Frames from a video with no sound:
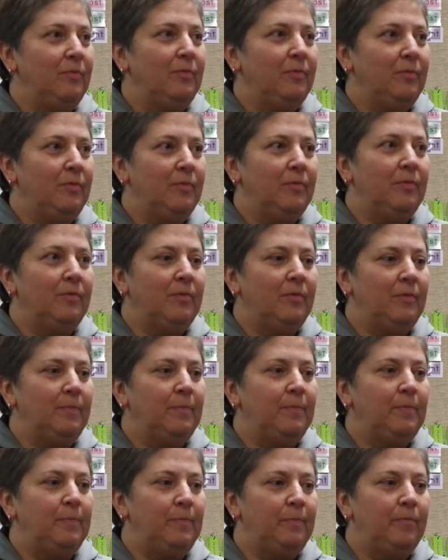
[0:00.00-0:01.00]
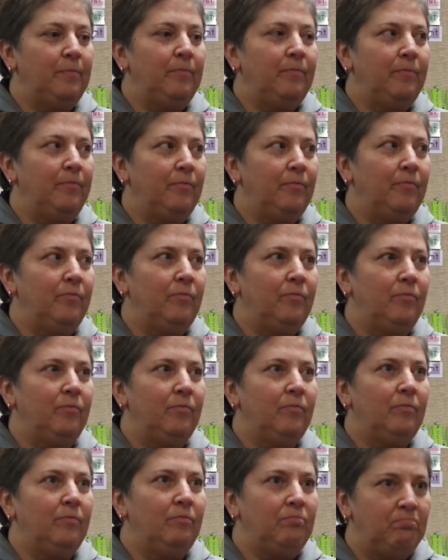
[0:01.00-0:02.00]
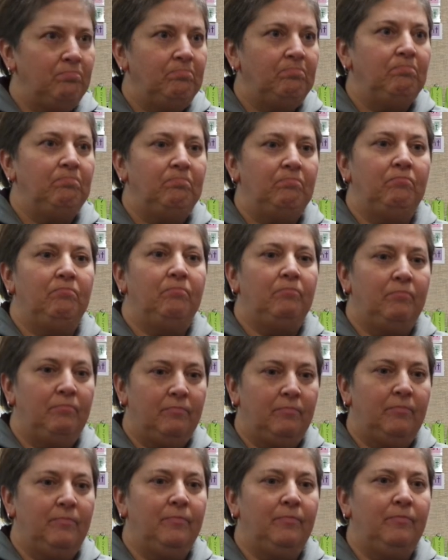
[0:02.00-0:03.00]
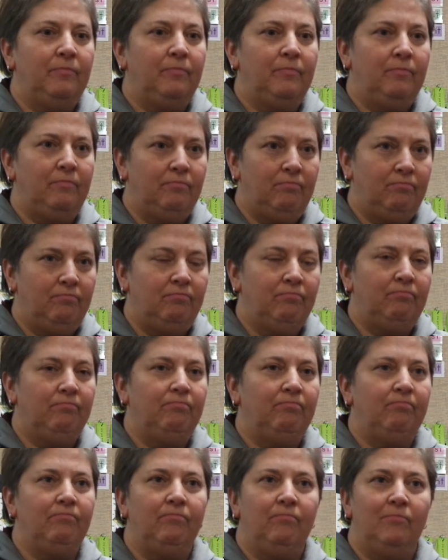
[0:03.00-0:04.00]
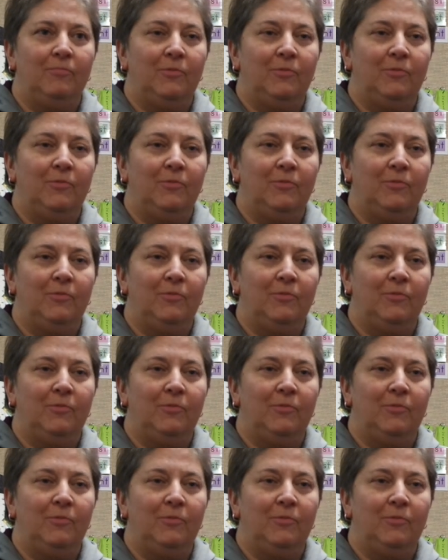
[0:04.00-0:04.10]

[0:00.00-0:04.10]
(not speaking)